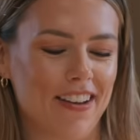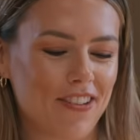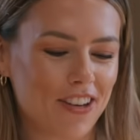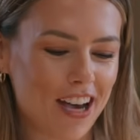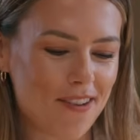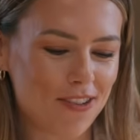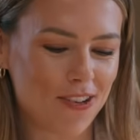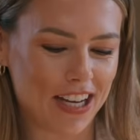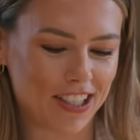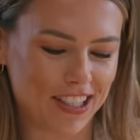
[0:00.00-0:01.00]
I've got a couple of
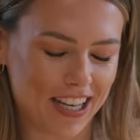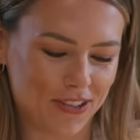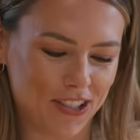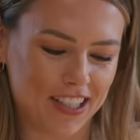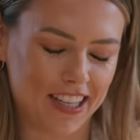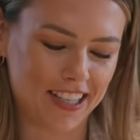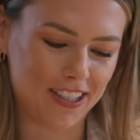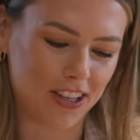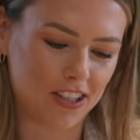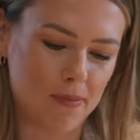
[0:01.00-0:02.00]
questions that I want
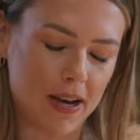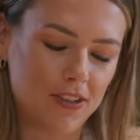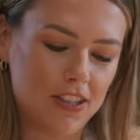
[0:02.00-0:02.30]
to ask you about.